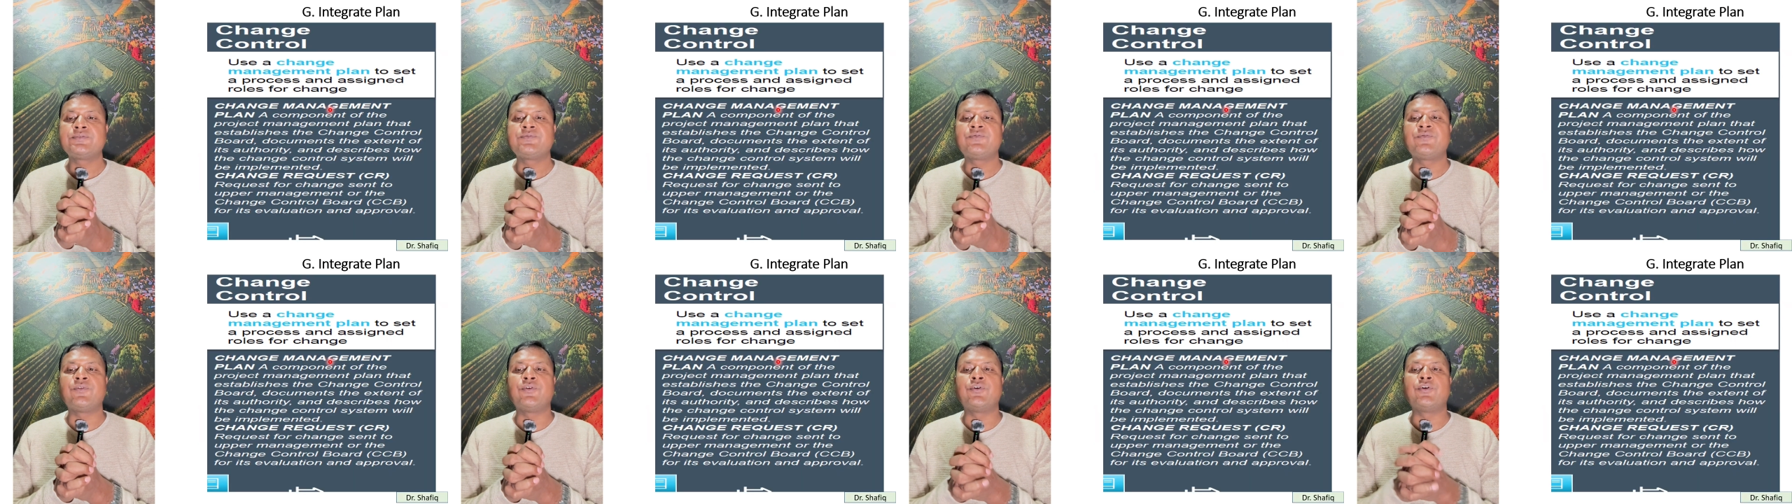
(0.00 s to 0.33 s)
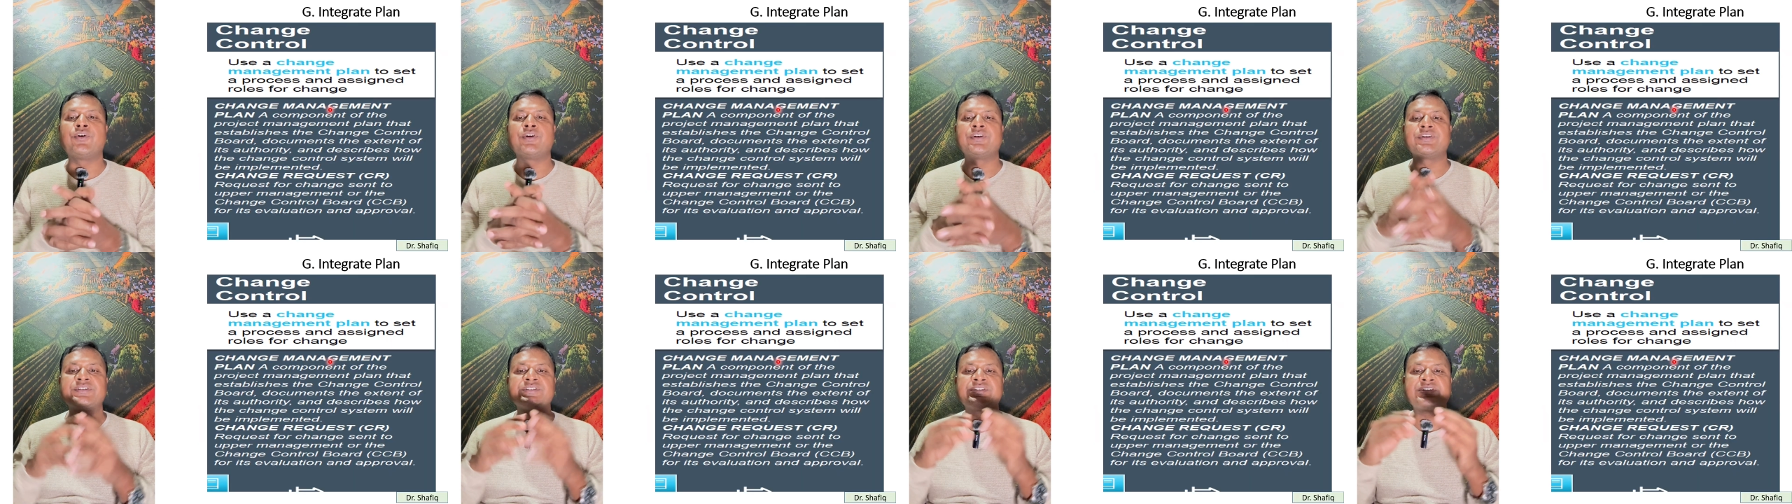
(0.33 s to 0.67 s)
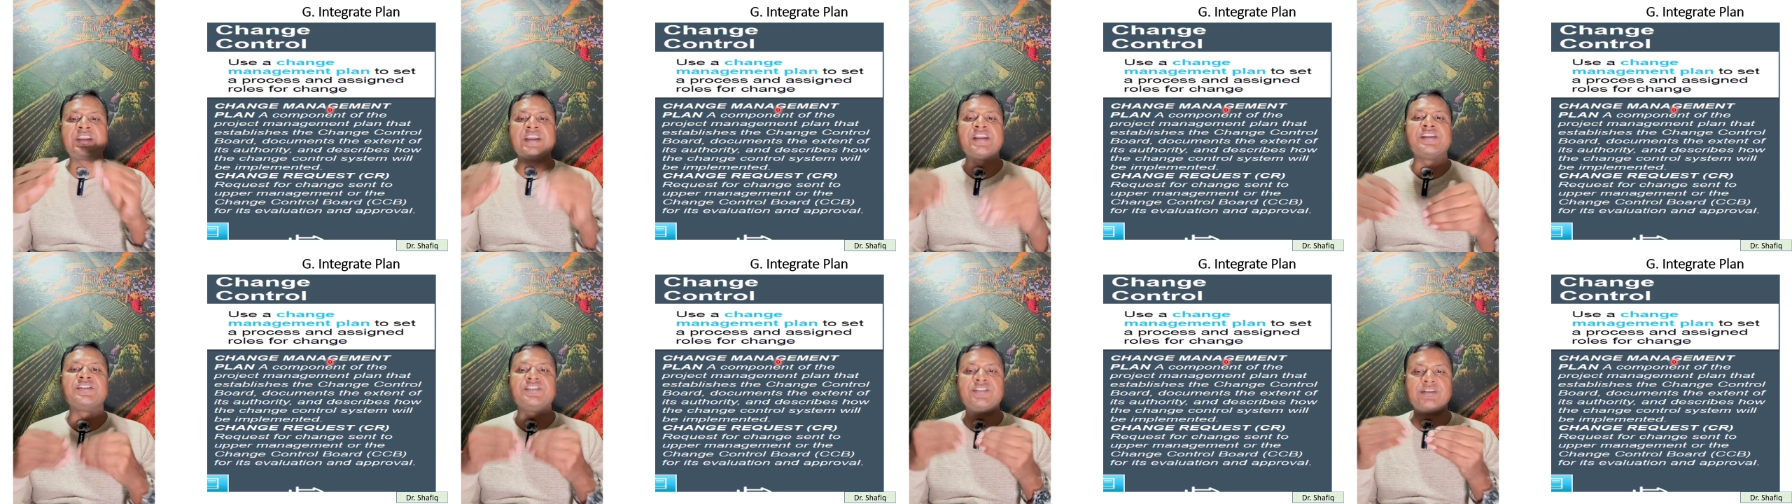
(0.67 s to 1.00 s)
for
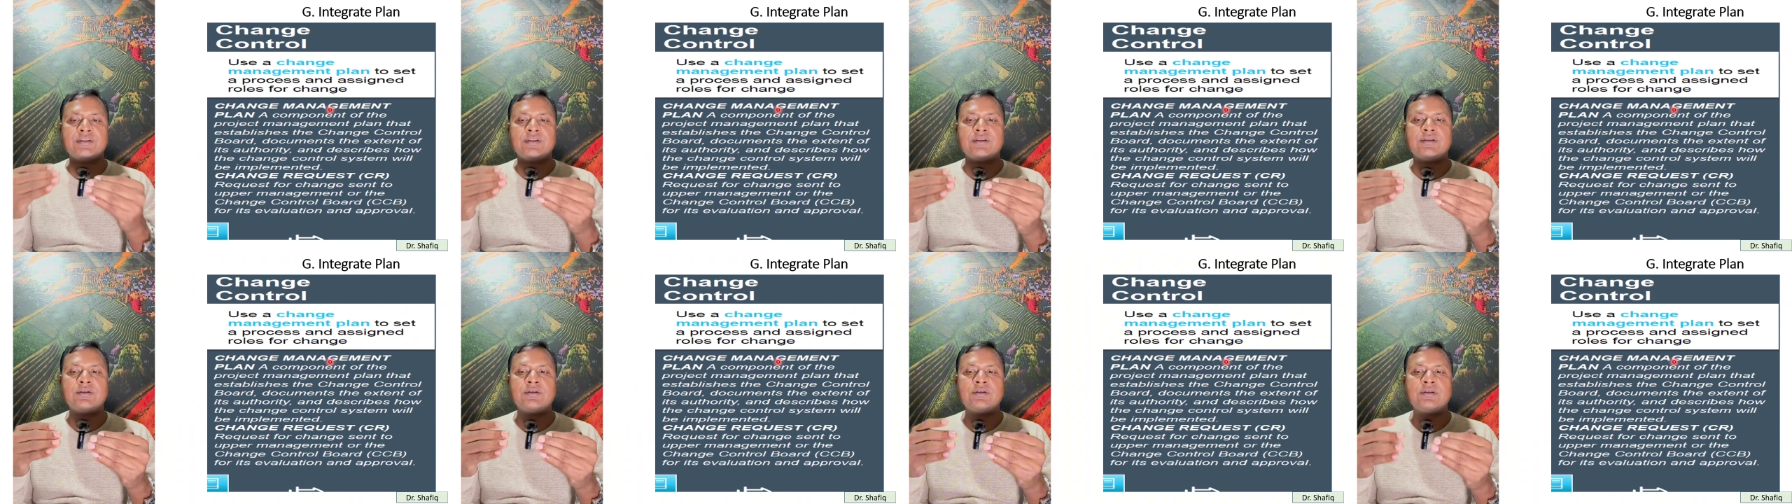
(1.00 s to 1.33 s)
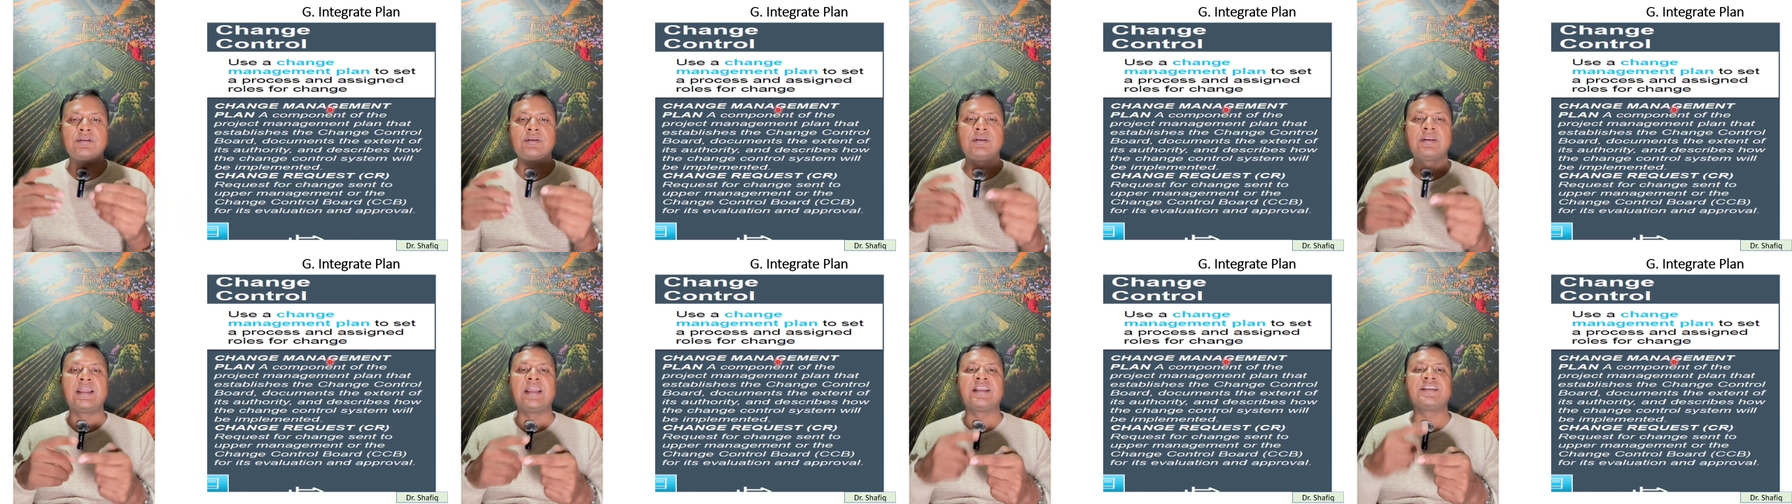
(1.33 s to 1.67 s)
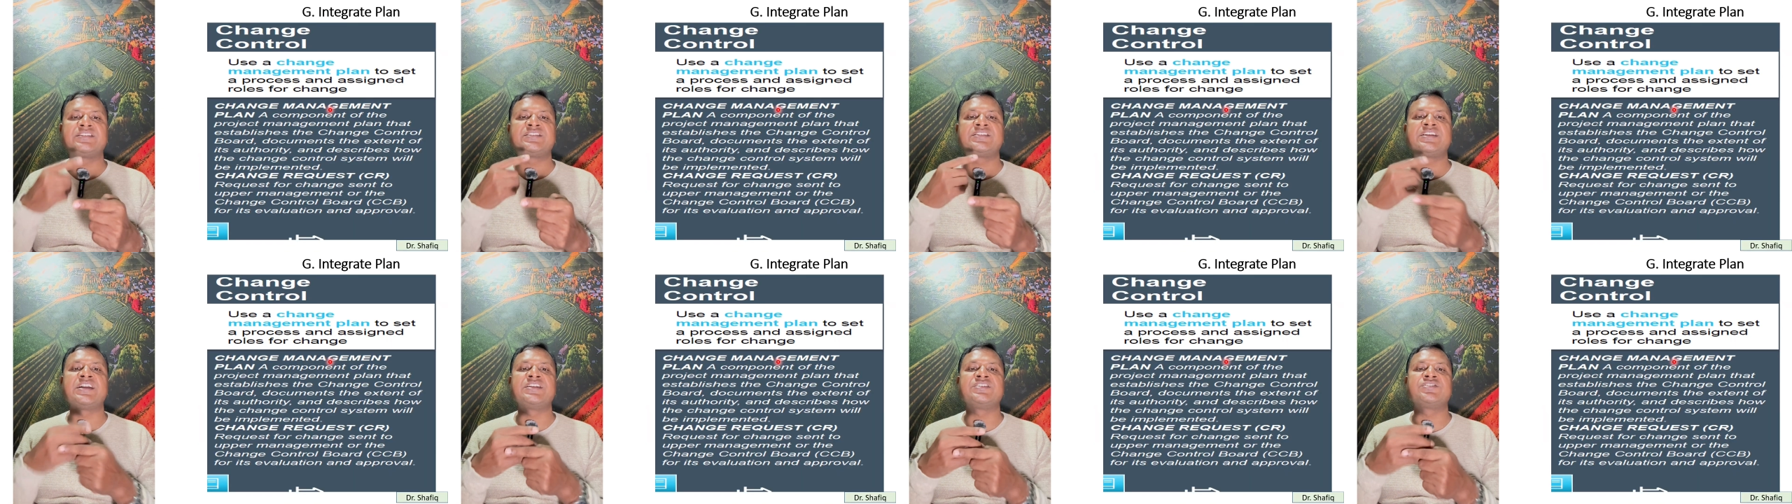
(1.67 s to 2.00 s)
changing, like
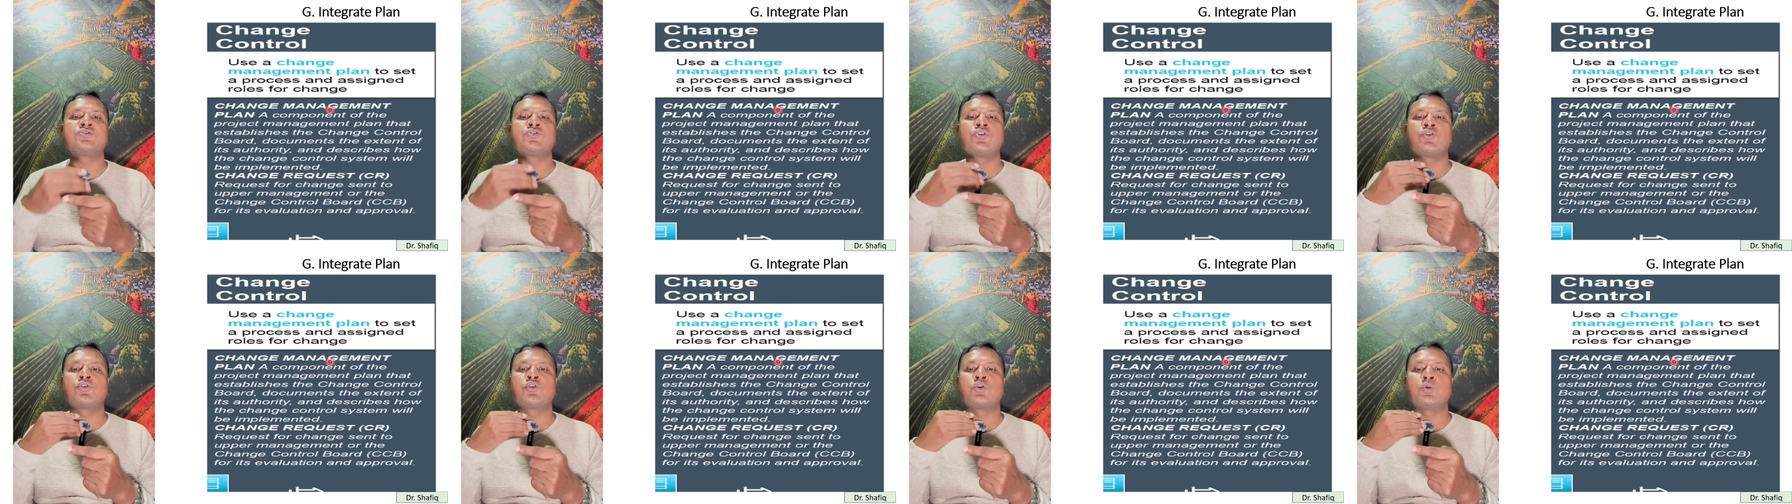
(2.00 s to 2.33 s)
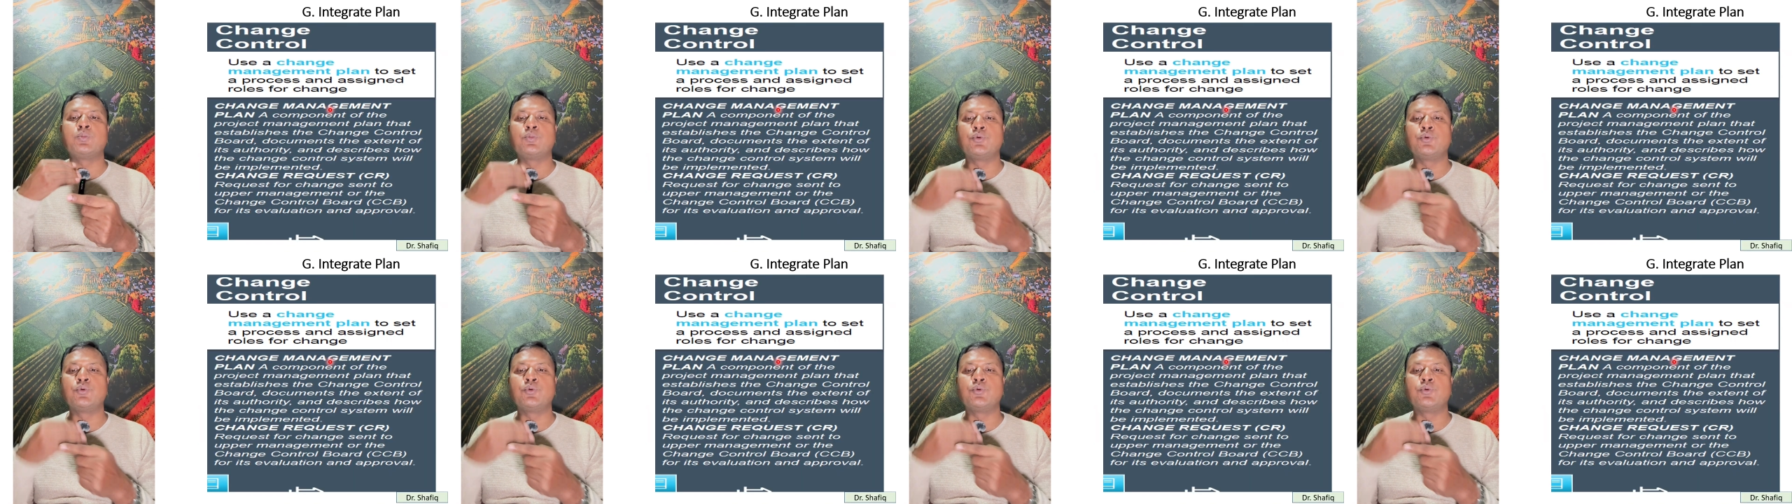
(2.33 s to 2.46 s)
change control